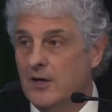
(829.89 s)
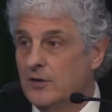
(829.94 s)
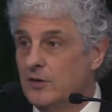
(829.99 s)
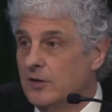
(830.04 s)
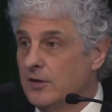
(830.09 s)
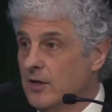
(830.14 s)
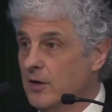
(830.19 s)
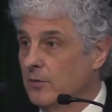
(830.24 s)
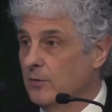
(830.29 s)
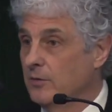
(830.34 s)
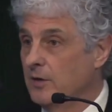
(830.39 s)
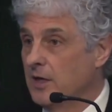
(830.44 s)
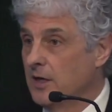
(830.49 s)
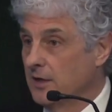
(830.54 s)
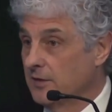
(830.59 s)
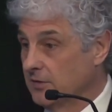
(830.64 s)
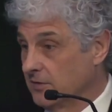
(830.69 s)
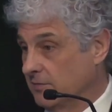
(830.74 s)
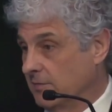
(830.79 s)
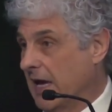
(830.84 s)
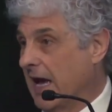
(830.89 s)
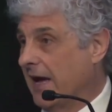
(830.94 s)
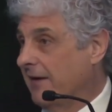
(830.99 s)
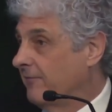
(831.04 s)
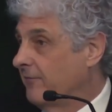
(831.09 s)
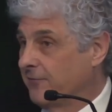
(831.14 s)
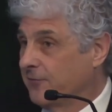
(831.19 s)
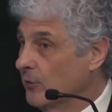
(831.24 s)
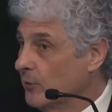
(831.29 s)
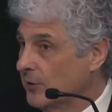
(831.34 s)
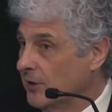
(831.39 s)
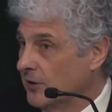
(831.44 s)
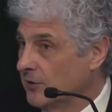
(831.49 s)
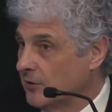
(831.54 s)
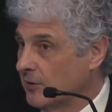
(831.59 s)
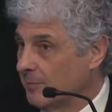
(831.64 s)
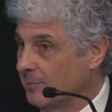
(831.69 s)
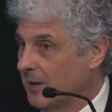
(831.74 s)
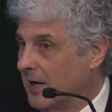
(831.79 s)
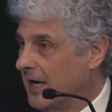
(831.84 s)
You don't have food
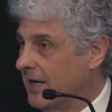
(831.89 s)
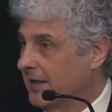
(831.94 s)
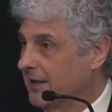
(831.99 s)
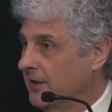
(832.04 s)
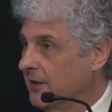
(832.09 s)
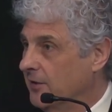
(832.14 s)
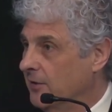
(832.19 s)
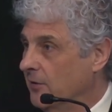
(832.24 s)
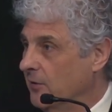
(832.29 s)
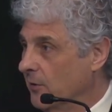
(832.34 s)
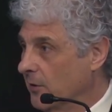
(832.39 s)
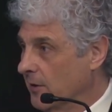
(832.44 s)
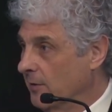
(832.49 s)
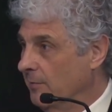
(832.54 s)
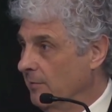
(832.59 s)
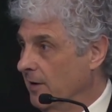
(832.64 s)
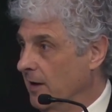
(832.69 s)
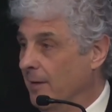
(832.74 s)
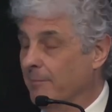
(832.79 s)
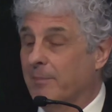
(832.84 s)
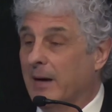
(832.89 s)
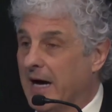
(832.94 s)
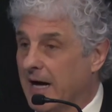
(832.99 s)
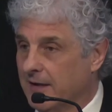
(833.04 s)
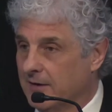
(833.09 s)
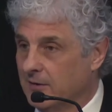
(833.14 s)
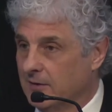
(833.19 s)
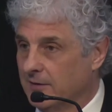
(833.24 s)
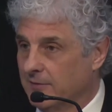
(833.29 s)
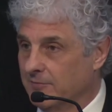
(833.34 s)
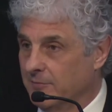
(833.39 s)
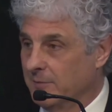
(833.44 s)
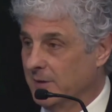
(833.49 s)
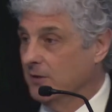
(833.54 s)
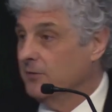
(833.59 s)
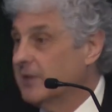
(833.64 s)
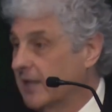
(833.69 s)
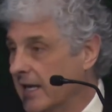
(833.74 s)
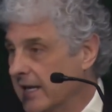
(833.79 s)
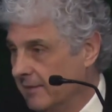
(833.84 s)
in your pocket or a bottle of
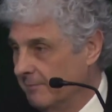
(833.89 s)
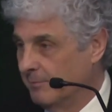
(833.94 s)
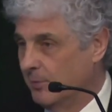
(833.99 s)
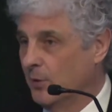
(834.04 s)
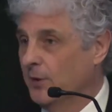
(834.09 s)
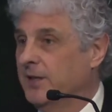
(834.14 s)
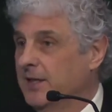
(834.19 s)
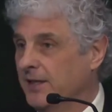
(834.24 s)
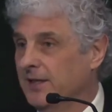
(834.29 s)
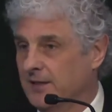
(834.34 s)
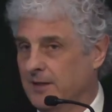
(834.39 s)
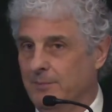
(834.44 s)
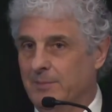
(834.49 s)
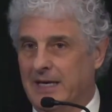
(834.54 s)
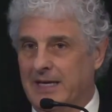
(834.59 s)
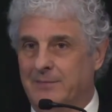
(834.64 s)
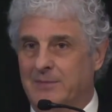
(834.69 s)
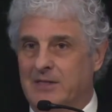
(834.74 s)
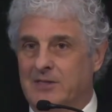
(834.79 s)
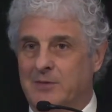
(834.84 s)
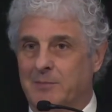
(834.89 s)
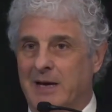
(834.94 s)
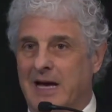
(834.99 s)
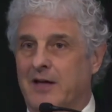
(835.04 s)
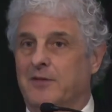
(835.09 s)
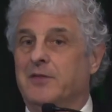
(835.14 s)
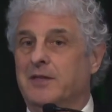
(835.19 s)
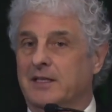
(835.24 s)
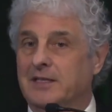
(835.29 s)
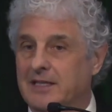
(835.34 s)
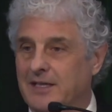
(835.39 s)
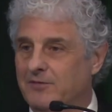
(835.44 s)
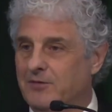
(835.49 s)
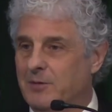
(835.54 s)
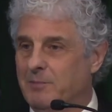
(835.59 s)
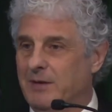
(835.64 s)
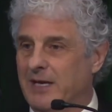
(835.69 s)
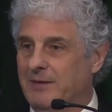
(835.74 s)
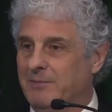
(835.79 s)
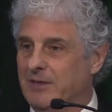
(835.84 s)
milk and put it in the baby's mouth and give
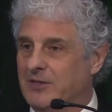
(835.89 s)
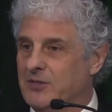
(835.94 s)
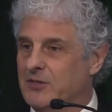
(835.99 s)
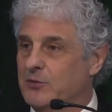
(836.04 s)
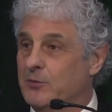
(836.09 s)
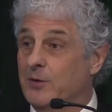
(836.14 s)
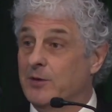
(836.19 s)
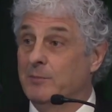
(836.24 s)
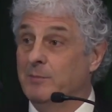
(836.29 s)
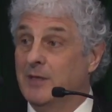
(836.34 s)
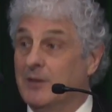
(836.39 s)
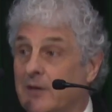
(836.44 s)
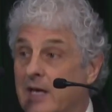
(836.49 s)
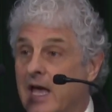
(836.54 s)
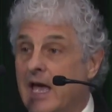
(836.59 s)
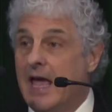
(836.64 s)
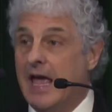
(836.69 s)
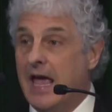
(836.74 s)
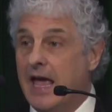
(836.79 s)
the baby a squirt of milk